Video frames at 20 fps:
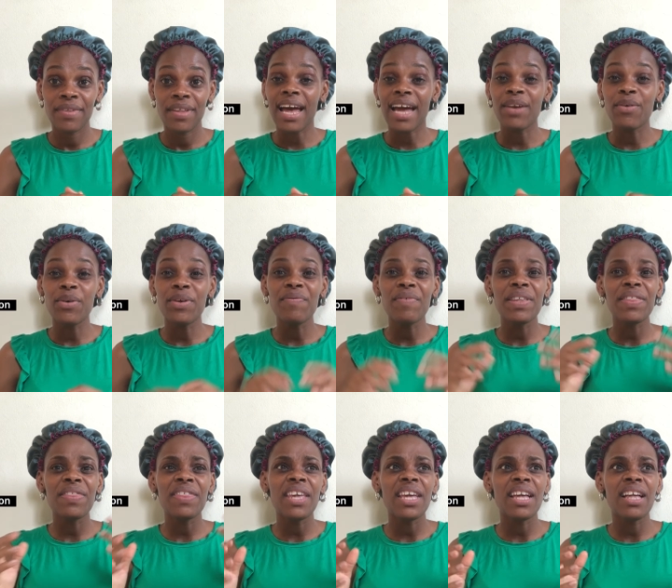I don't
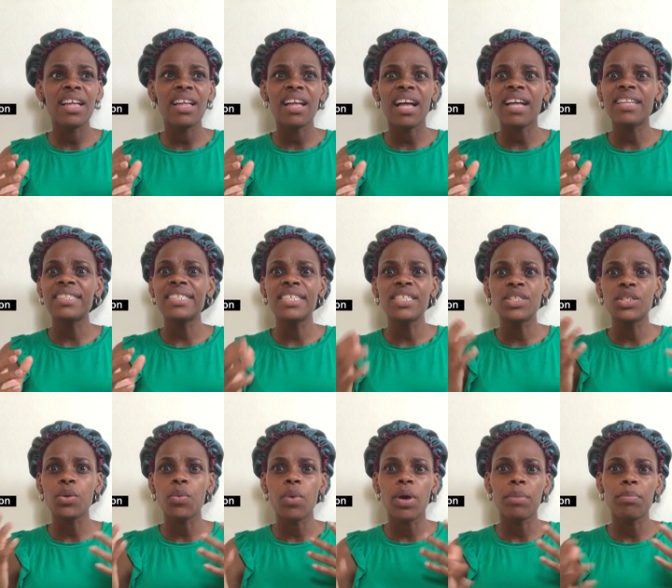even think a
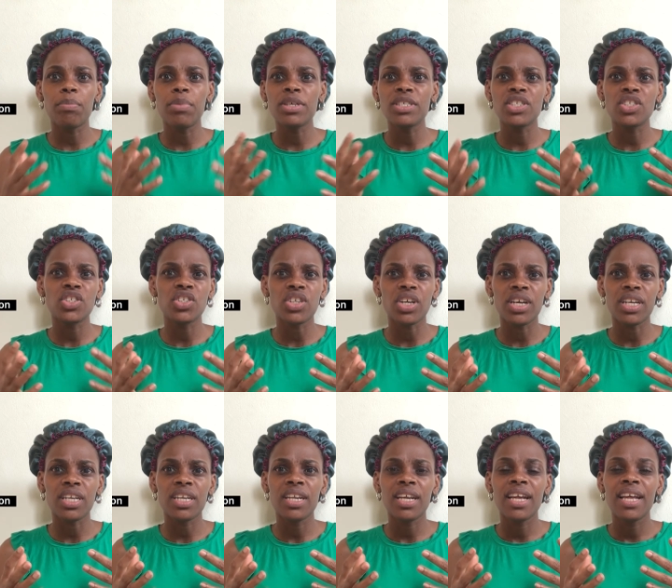teacher one
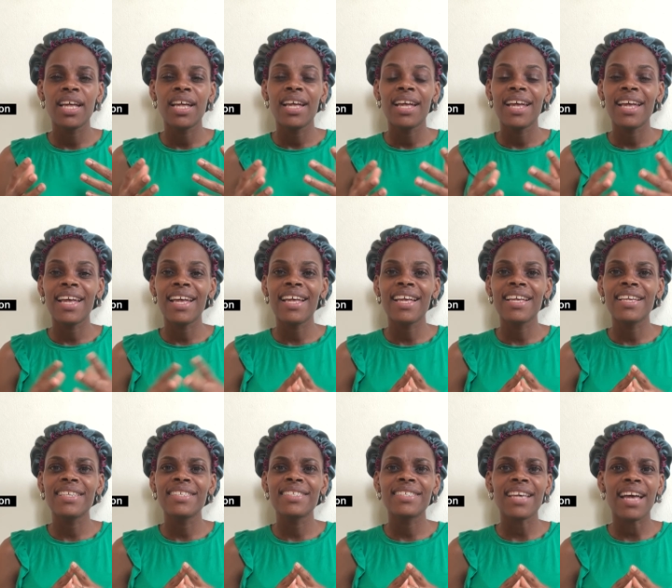position
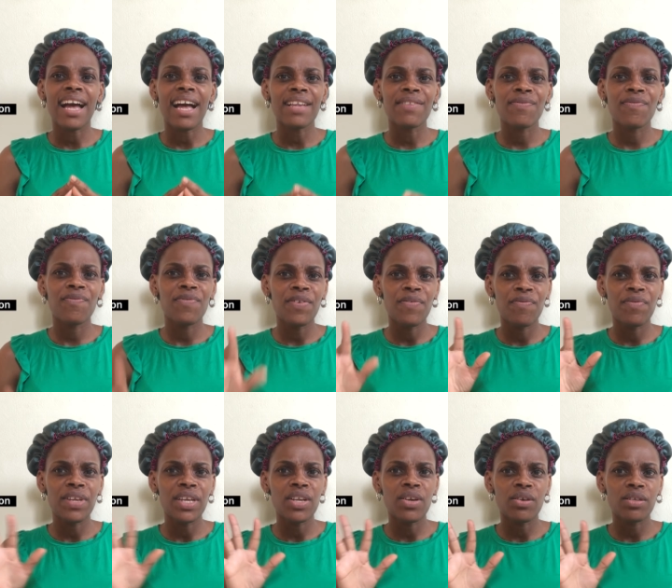is at
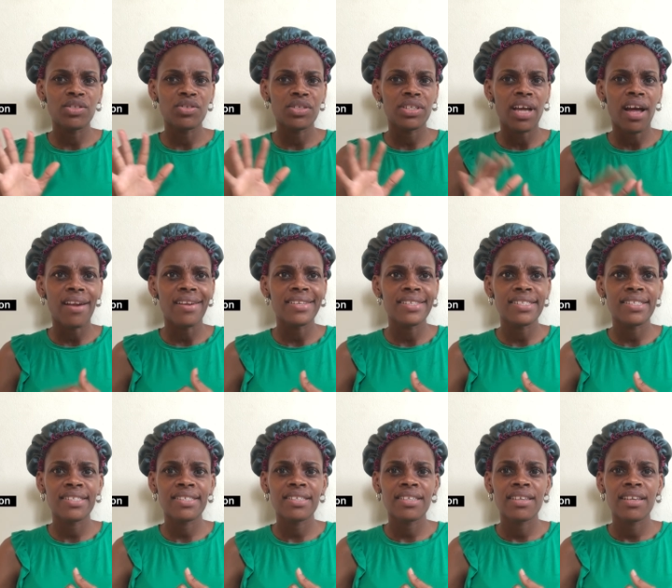$1,500.
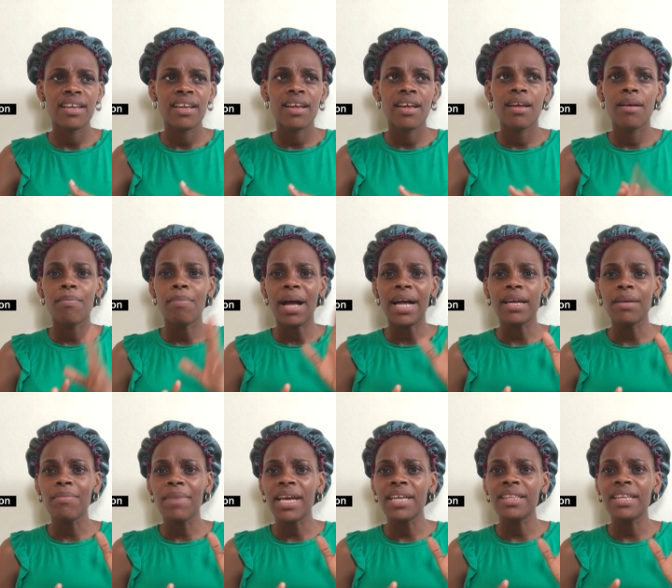Back
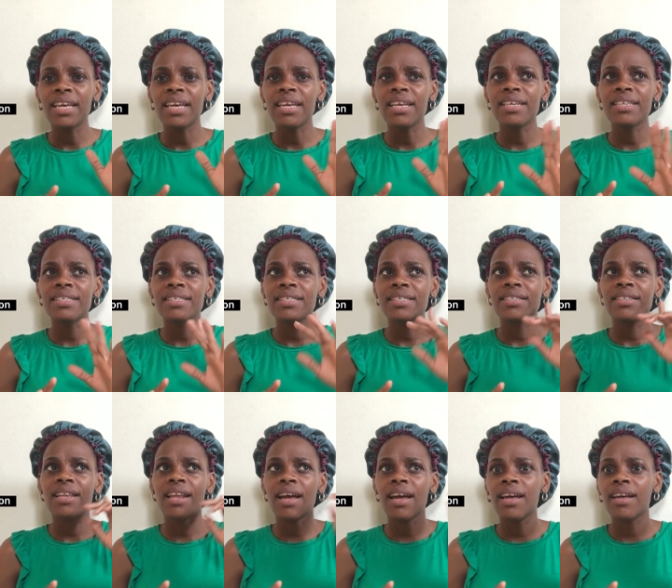in my
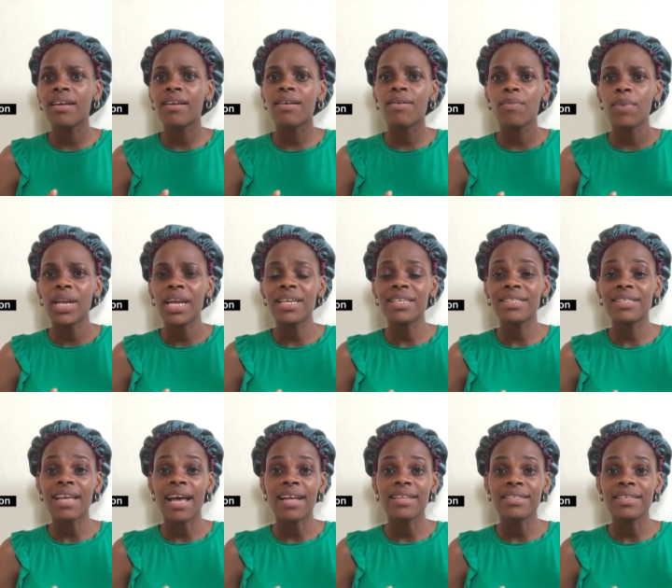days, like when I
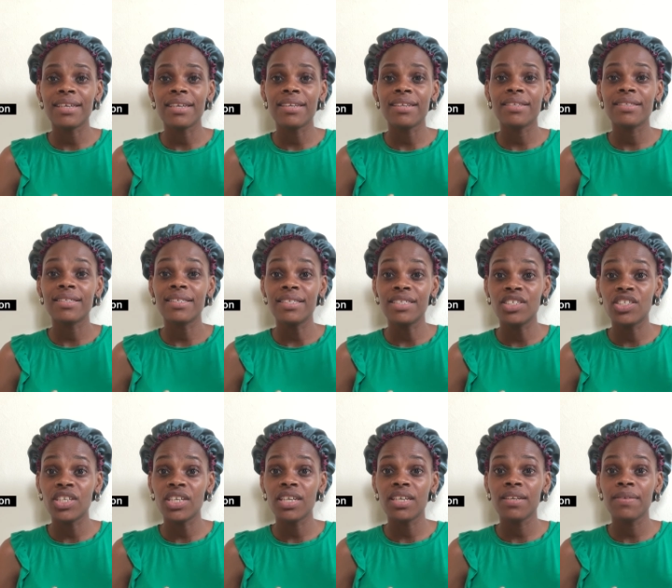started
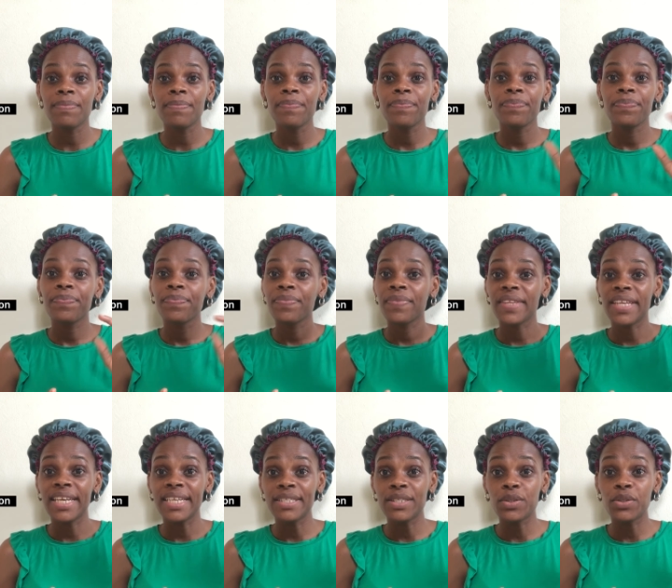teaching
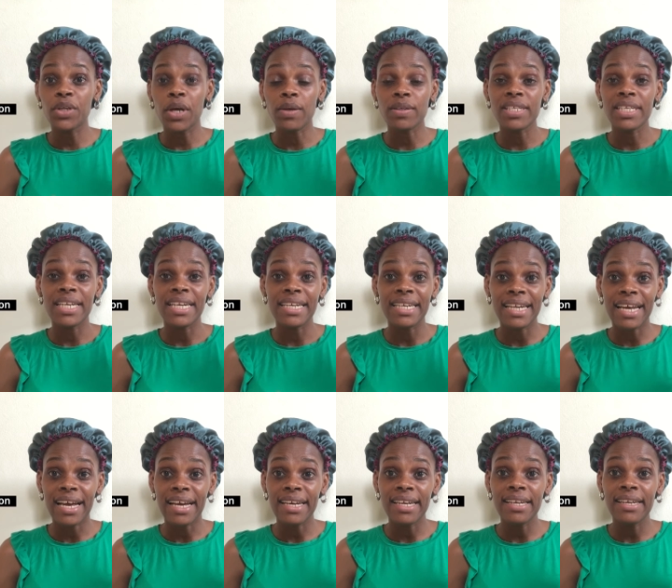in
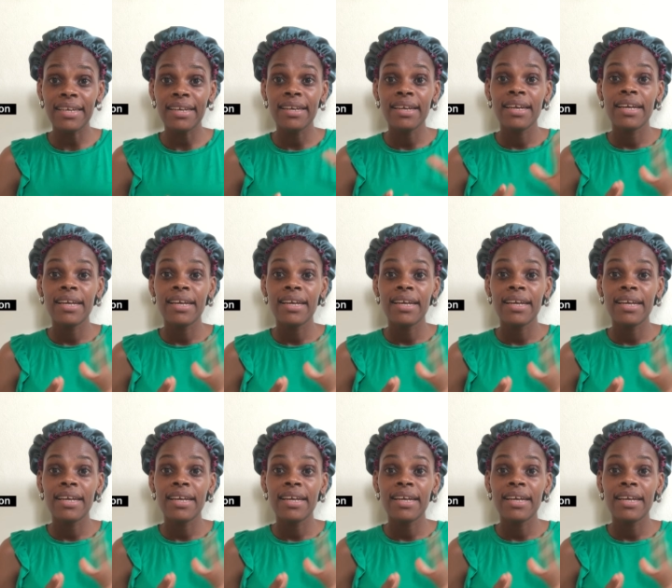2009,